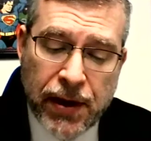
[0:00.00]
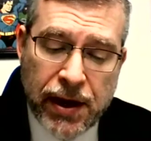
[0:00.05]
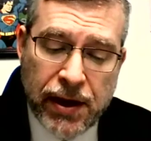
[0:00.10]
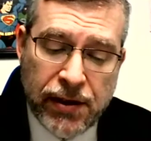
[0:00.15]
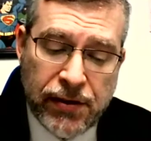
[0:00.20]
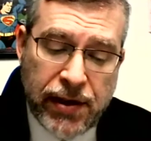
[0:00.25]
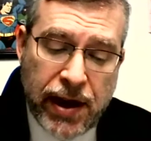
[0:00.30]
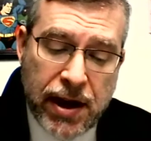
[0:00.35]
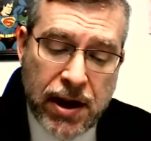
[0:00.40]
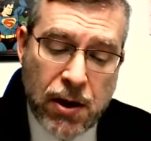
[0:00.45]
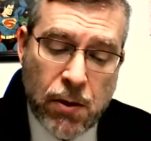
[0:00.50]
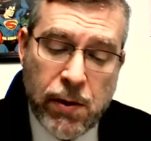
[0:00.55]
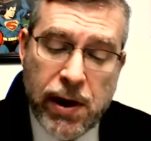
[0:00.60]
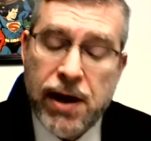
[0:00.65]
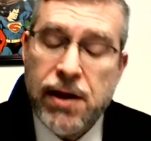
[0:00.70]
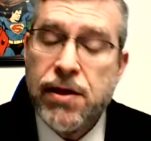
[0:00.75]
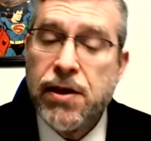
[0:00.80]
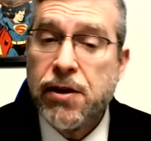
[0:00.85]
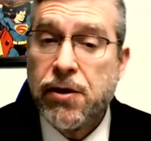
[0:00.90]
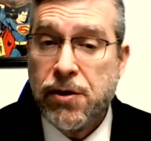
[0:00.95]
Take away
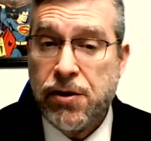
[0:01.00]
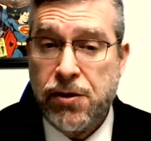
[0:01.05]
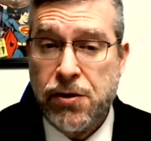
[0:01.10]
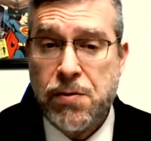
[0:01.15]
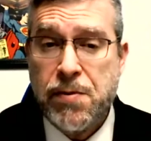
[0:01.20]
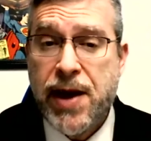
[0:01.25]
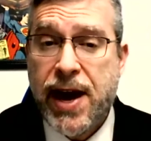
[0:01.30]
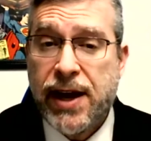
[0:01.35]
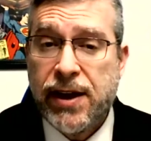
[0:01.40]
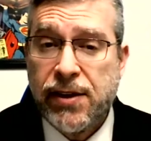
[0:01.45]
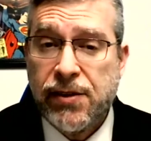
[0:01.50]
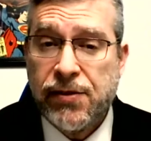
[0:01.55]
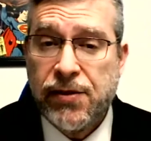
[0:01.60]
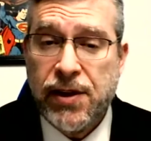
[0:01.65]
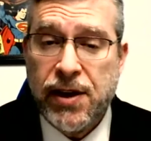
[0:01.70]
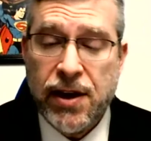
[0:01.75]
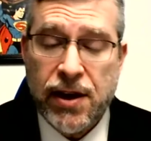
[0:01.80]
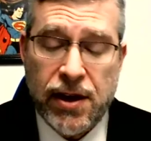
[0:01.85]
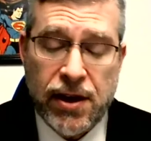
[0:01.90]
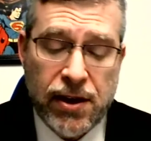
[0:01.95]
their humanity,
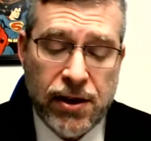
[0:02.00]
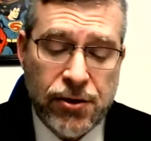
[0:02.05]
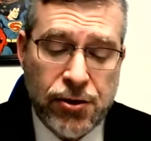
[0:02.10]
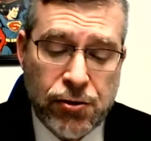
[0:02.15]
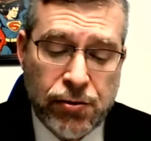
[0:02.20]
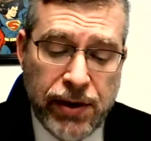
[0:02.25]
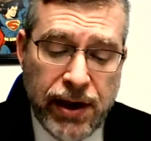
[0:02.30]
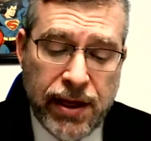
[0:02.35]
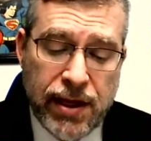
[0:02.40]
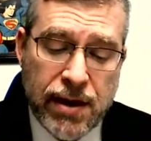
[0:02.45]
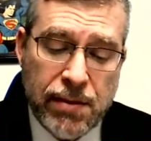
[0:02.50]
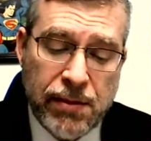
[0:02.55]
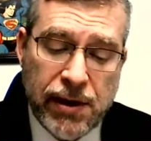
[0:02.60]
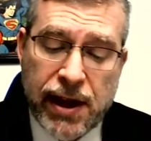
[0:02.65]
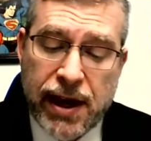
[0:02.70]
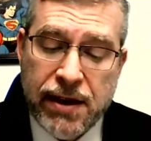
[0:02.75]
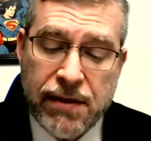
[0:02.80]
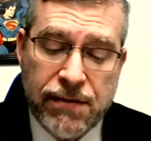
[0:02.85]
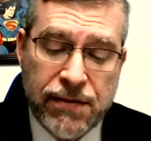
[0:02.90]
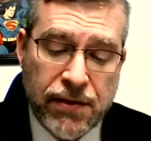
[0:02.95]
treat them
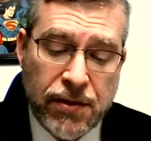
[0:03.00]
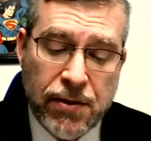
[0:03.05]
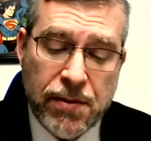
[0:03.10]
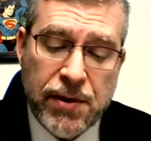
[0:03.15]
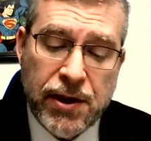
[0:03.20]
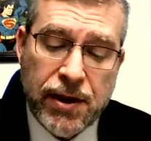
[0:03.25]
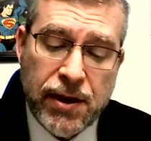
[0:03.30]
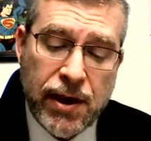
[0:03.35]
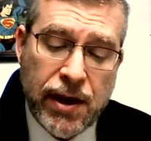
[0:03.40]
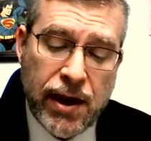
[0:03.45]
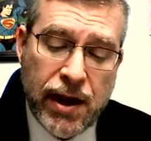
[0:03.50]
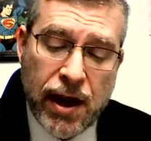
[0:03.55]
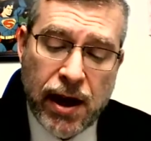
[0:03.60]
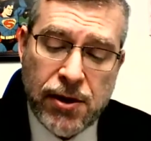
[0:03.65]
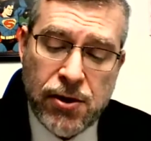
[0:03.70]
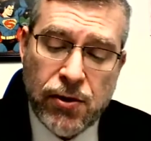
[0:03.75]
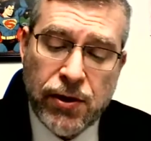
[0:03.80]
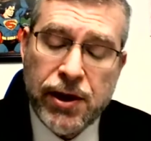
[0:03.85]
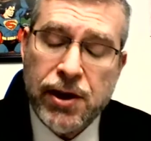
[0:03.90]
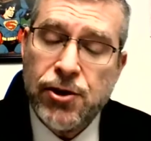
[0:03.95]
like vermin, and
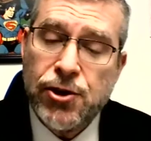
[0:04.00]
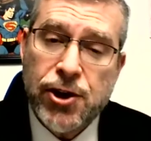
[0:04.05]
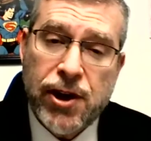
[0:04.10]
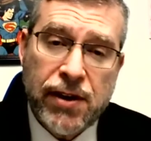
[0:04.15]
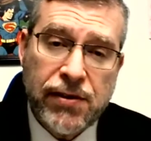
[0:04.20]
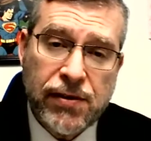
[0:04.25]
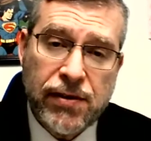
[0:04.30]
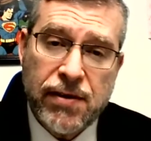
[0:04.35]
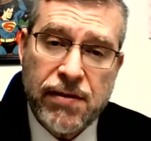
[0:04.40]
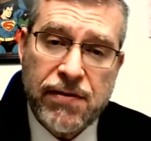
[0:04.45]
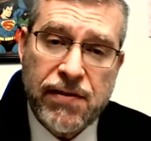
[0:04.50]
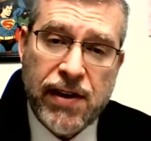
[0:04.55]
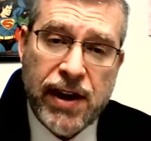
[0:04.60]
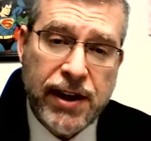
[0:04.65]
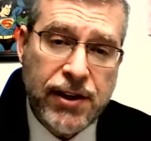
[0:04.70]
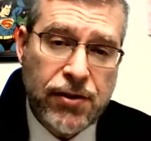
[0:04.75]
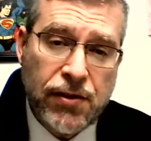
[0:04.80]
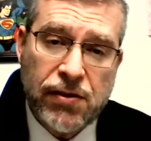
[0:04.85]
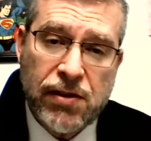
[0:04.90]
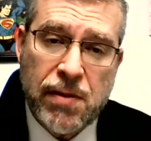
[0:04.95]
you can justify
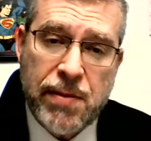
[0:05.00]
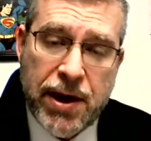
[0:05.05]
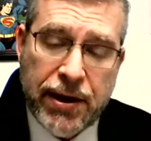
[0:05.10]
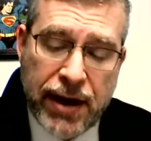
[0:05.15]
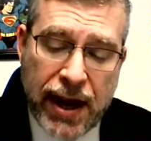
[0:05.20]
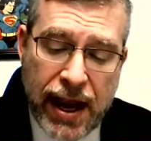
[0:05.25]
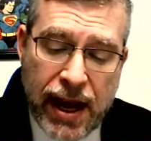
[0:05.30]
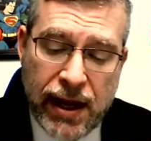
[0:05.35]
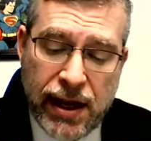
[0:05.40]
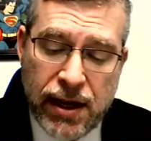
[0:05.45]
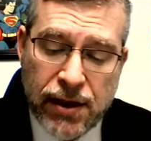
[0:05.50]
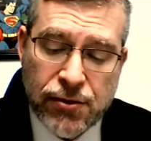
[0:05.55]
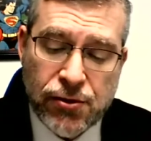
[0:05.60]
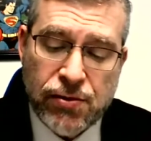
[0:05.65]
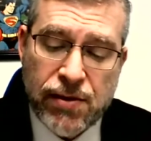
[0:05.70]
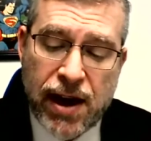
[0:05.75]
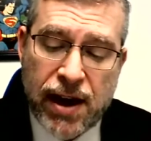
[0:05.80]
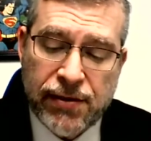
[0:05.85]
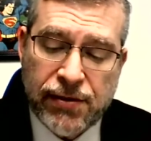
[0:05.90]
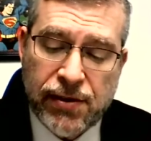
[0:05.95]
just about any
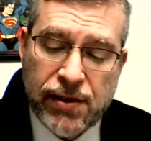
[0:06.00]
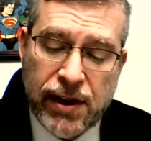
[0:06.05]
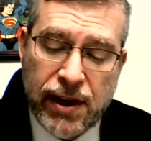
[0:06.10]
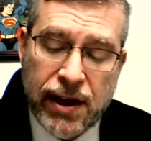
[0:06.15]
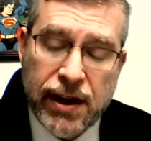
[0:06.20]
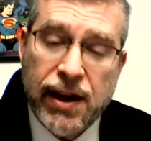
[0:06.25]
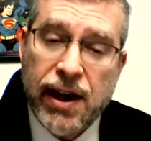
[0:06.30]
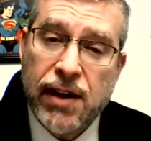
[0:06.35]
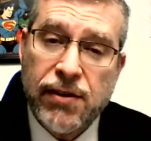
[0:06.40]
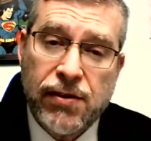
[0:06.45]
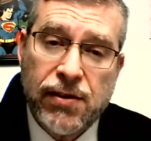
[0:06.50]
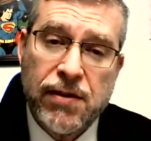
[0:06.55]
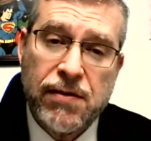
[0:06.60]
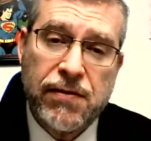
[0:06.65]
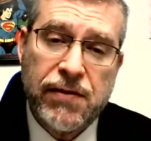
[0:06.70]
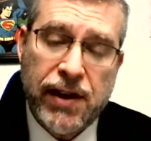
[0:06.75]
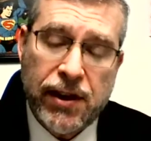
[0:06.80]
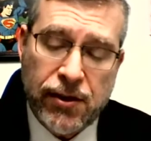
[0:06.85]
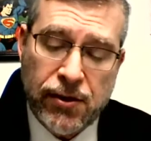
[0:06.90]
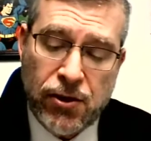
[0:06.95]
atrocity against a
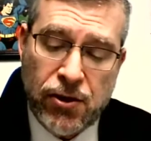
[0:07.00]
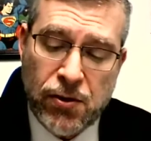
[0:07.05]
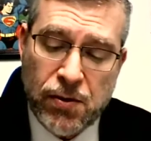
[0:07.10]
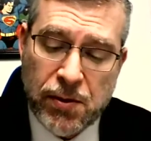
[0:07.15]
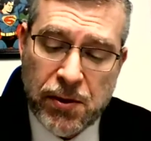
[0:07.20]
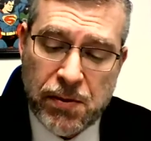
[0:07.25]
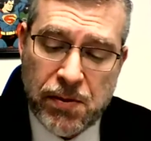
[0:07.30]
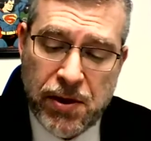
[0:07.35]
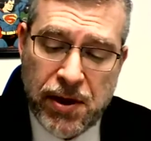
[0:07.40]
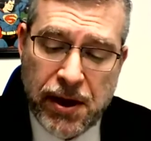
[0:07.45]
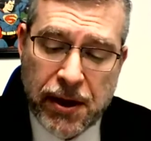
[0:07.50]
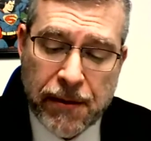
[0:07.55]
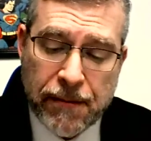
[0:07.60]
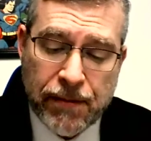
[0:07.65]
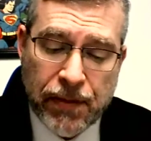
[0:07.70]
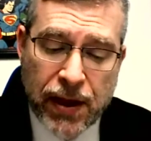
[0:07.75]
fellow human being.